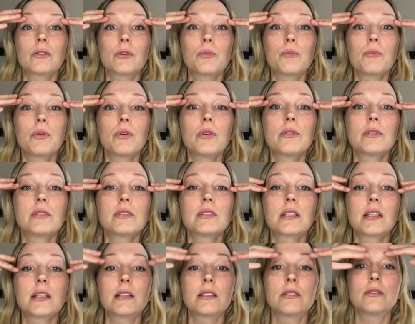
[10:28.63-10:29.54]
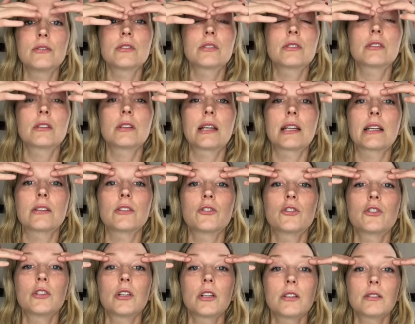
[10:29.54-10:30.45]
Don't pull the skin, just like a
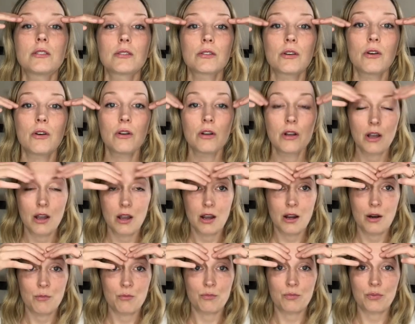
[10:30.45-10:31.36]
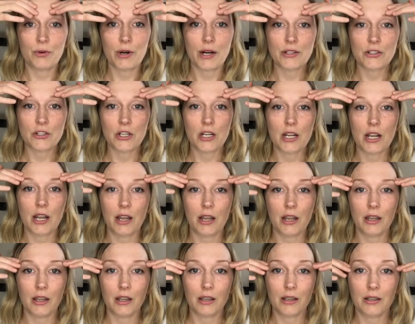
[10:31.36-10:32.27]
gentle
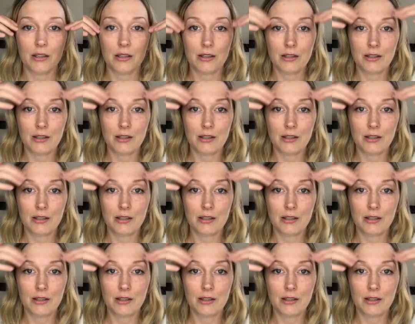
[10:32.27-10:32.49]
brushing.